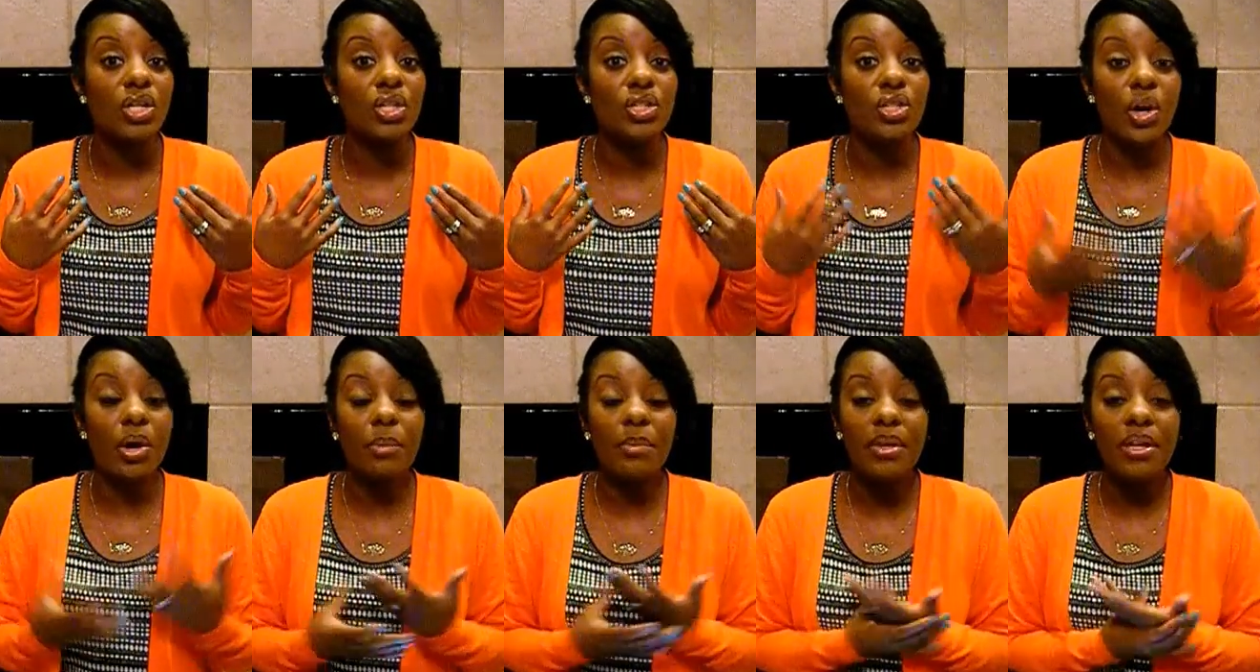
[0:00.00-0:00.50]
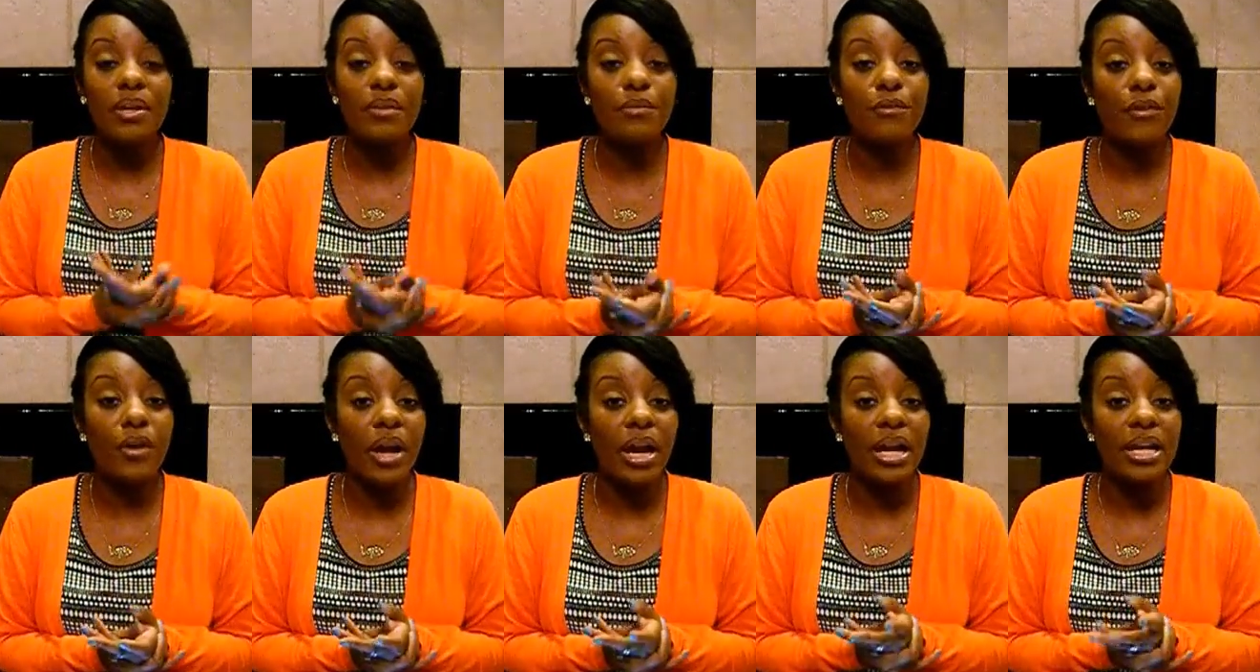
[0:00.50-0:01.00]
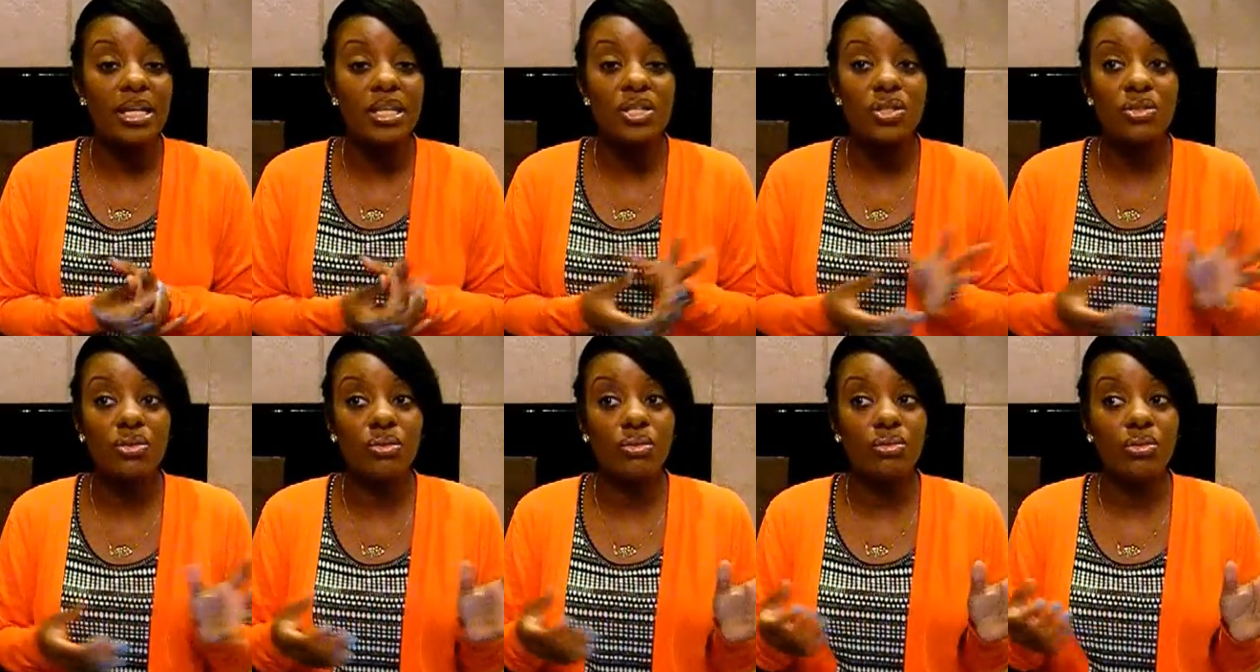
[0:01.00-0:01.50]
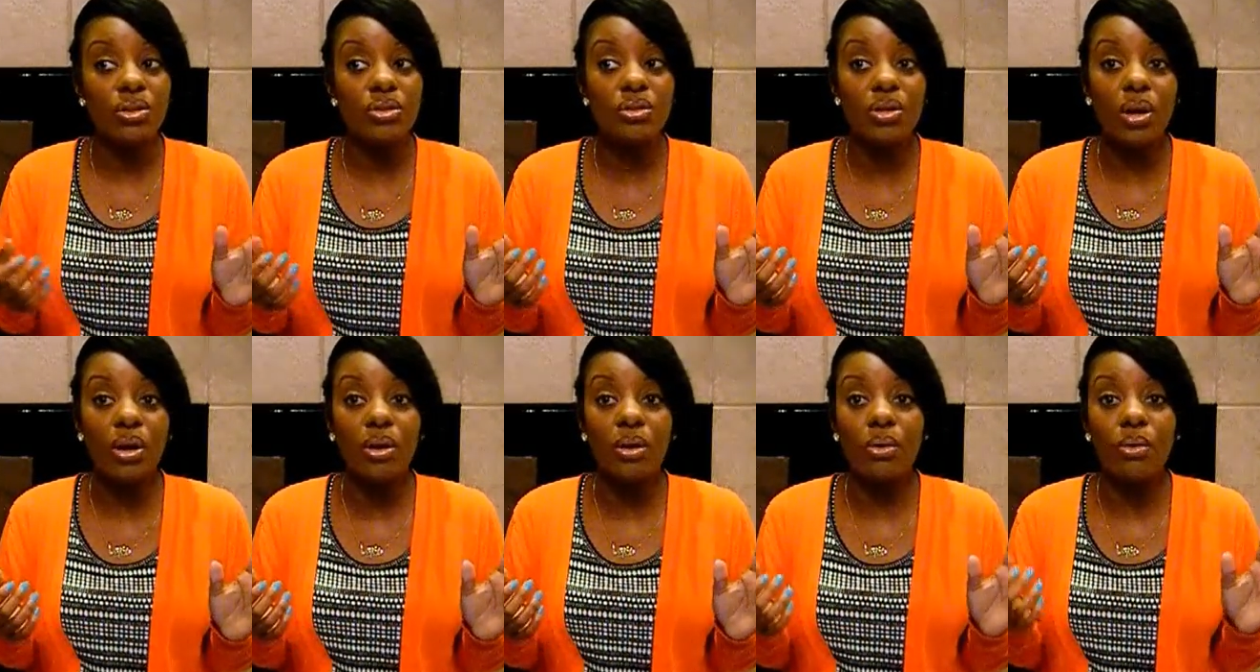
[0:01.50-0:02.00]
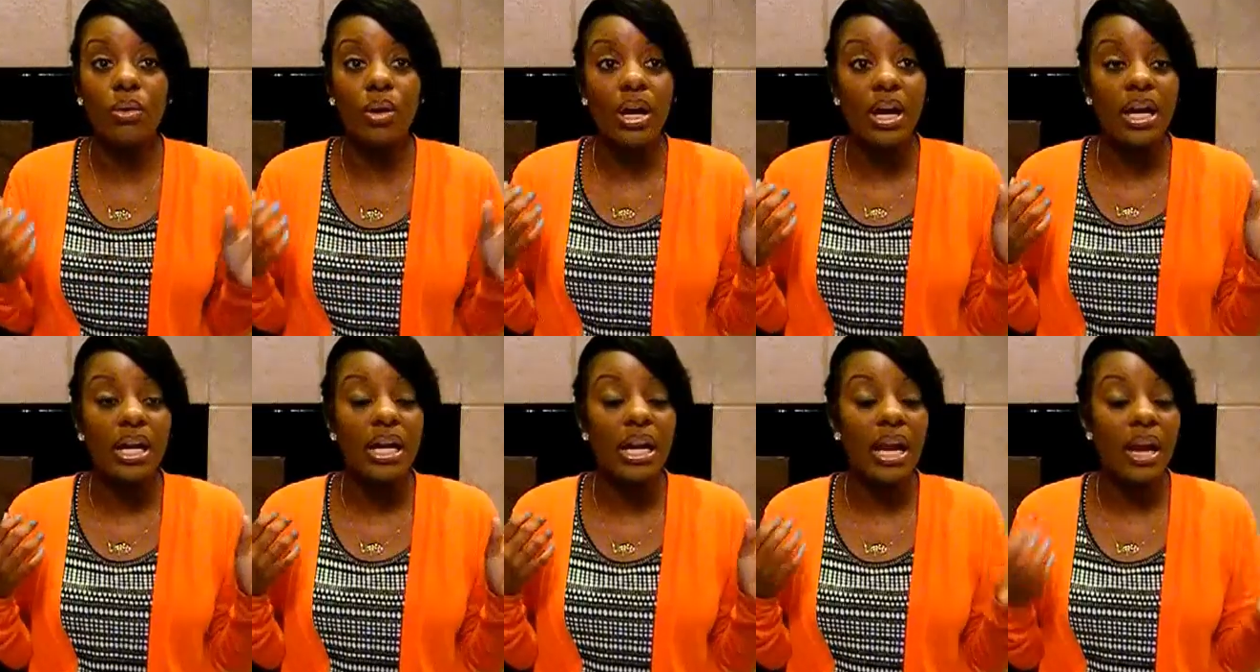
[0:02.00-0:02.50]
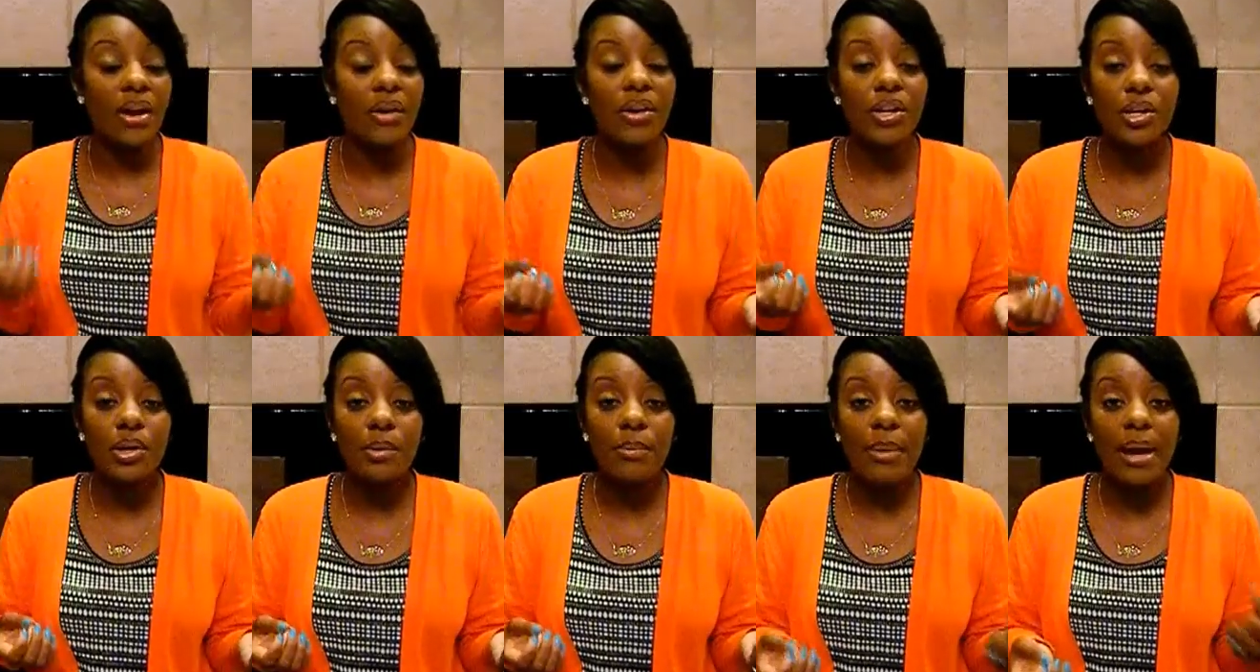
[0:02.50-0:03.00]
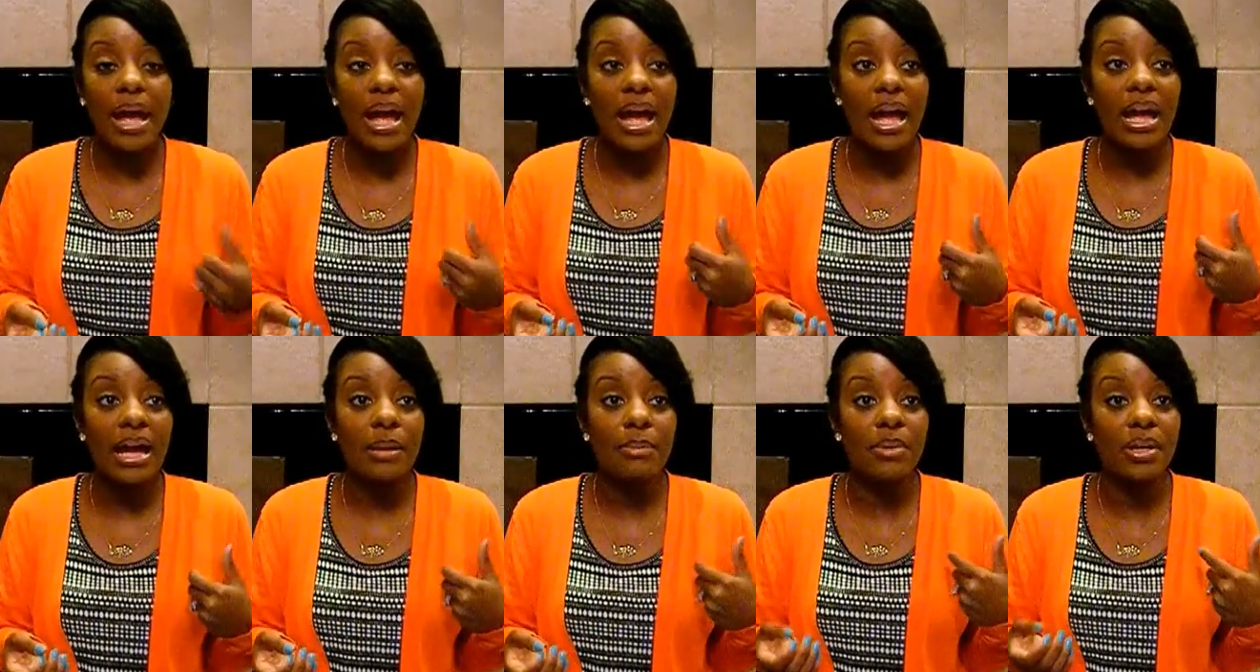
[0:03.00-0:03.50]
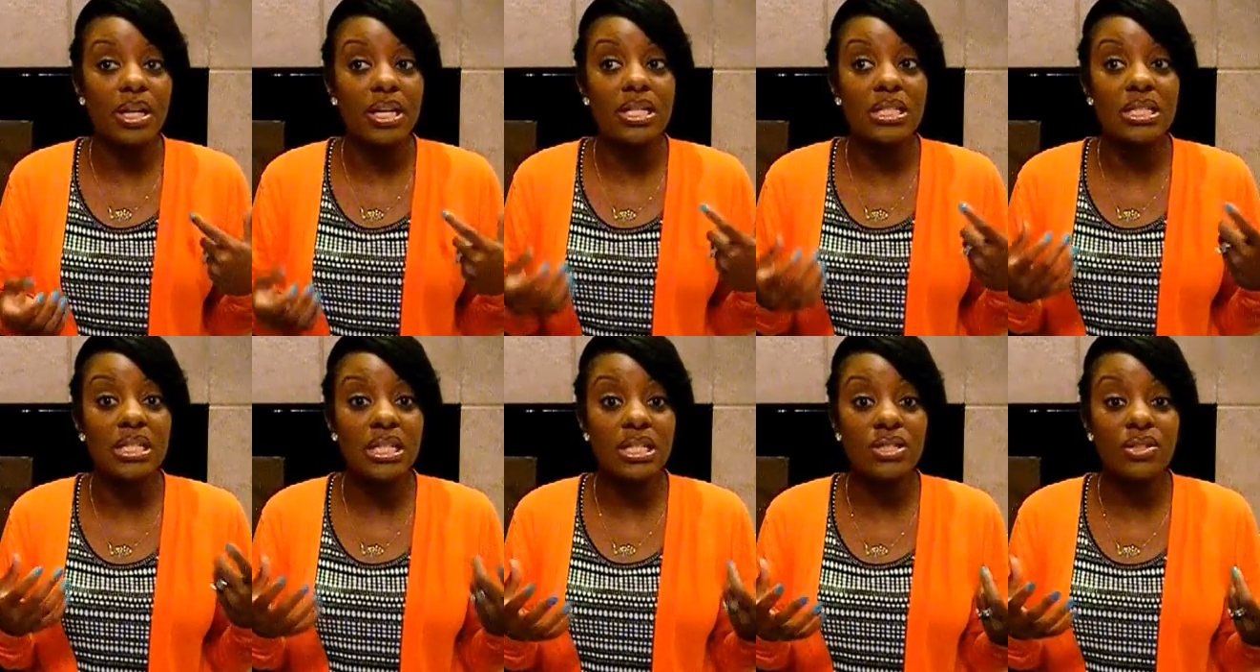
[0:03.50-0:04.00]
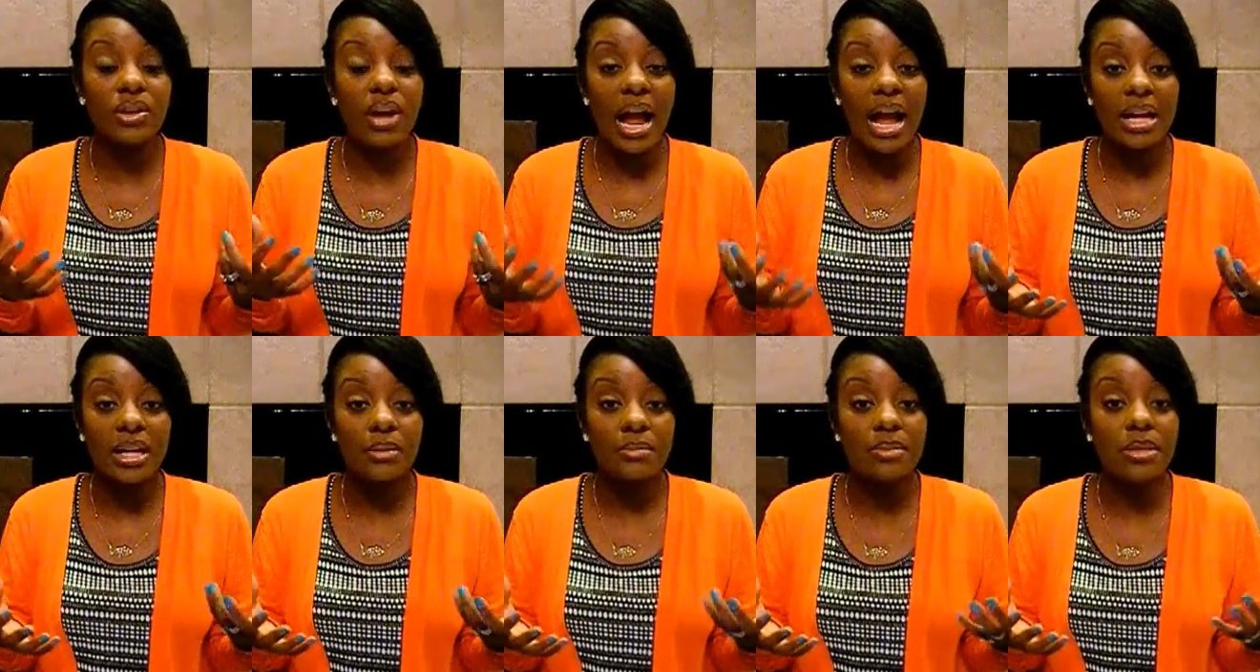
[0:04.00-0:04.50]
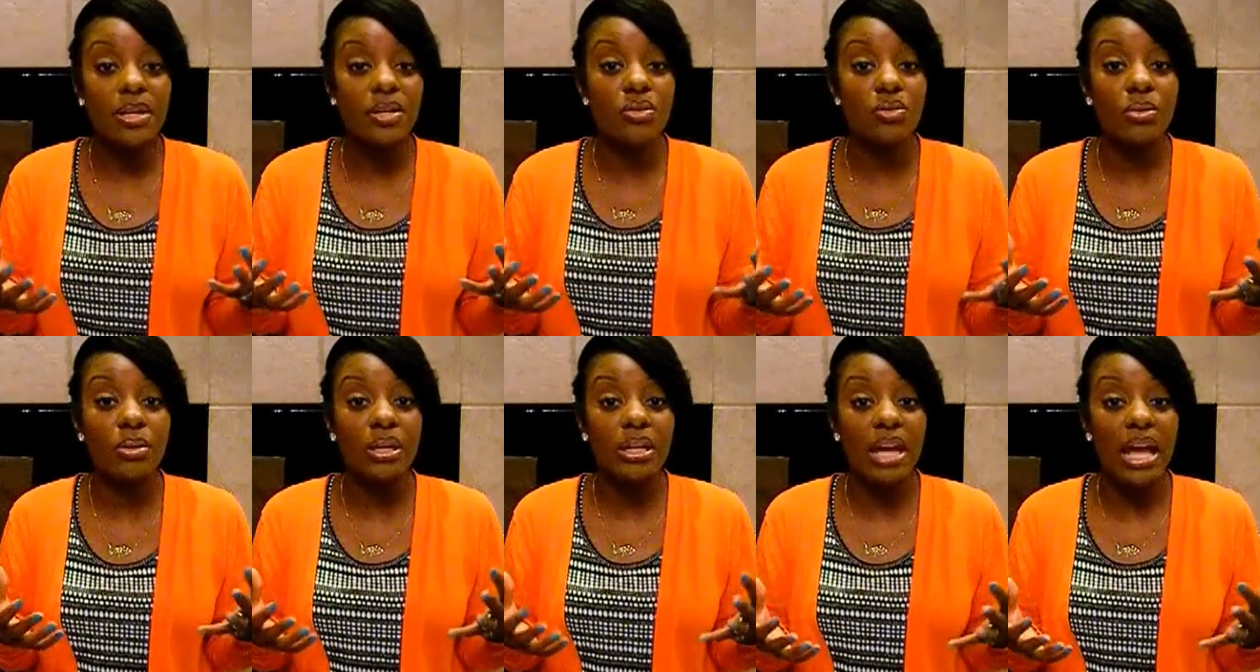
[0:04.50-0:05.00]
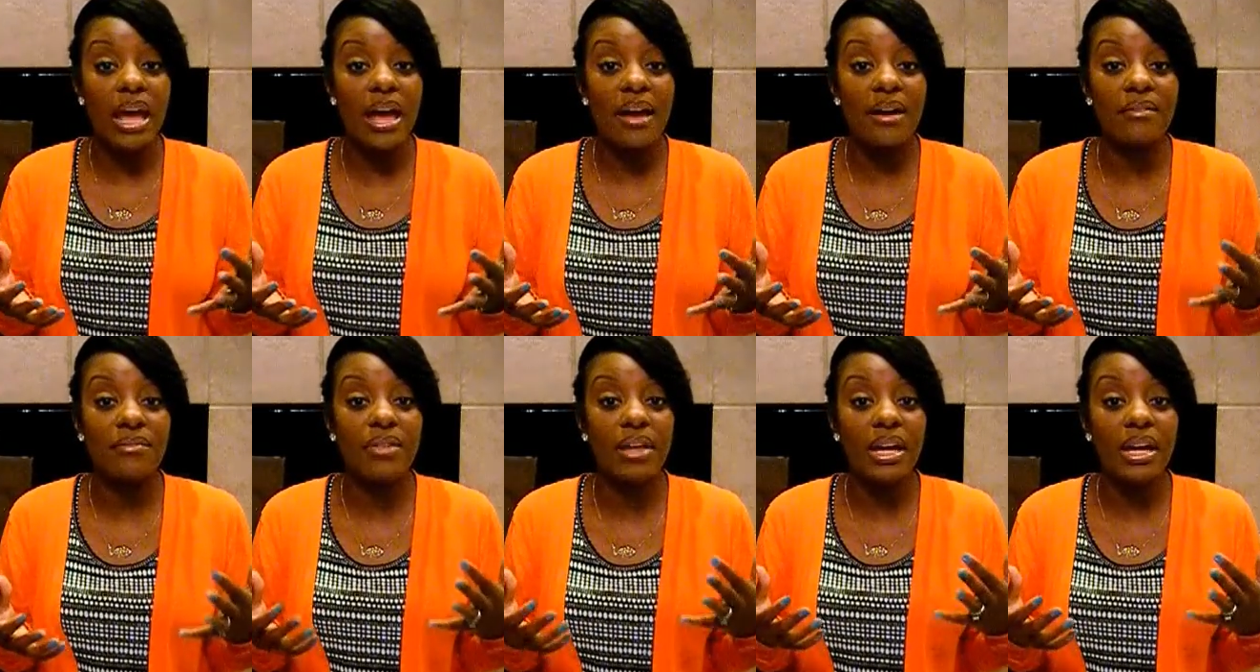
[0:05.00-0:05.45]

don't be afraid to, you know, carry your bag, because these are items that you can have.